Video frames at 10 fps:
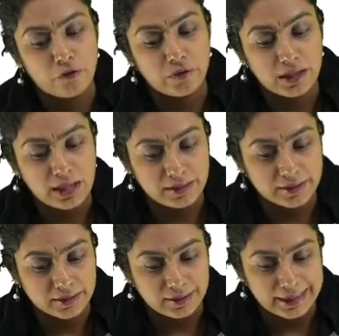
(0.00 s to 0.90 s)

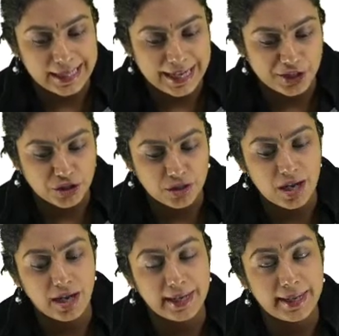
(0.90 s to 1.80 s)
worked dash.
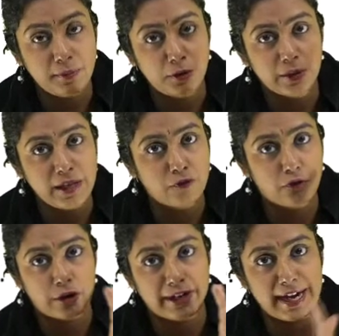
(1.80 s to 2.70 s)
I am looking
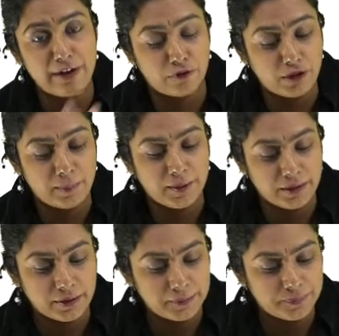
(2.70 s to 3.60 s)
for an adverb
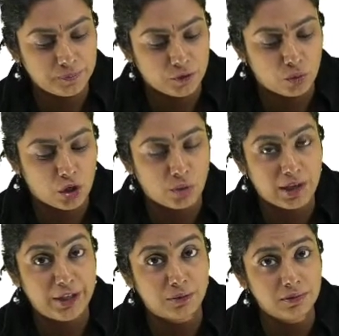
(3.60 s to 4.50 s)
here. What do
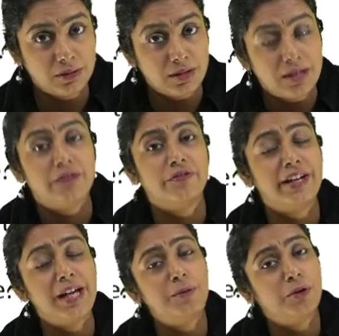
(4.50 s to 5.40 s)
I do?
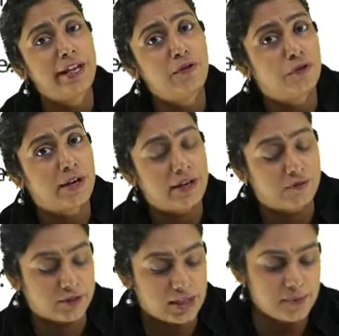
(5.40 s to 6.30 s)
When I am looking for
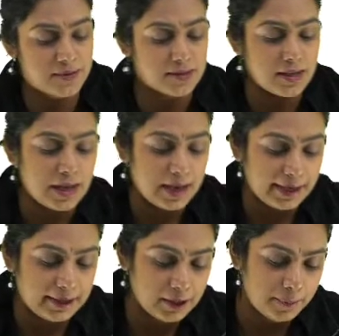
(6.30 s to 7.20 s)
adverbs,
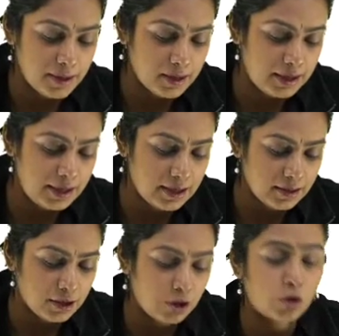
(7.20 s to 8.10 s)
I typically
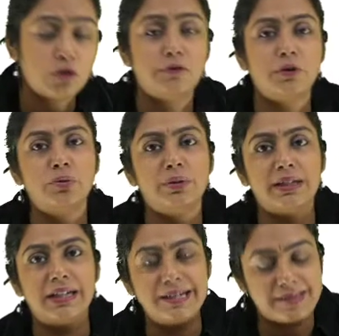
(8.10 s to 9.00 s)
look for
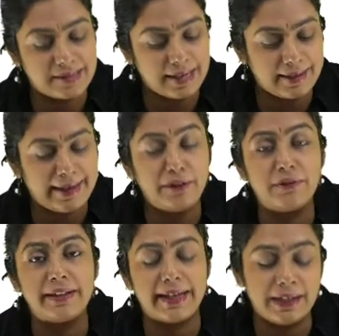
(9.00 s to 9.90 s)
words that end
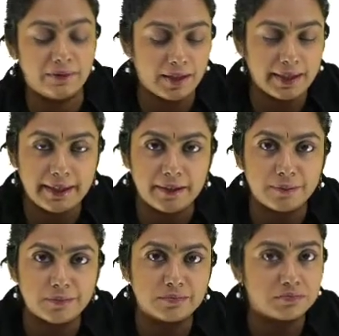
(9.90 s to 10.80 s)
with ly.
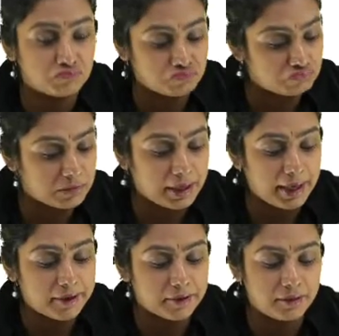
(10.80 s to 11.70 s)

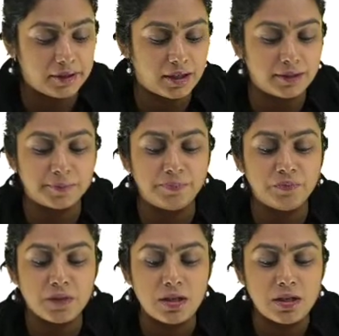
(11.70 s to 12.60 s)
There, done.
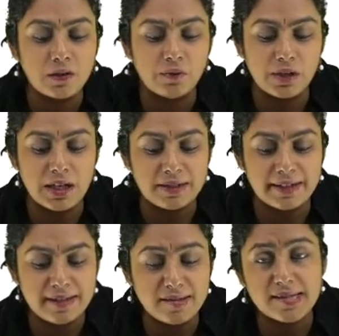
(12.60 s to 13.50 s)
Worked
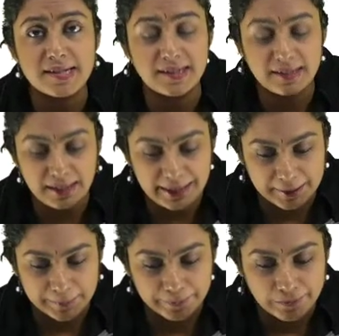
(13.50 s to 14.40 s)
instantly.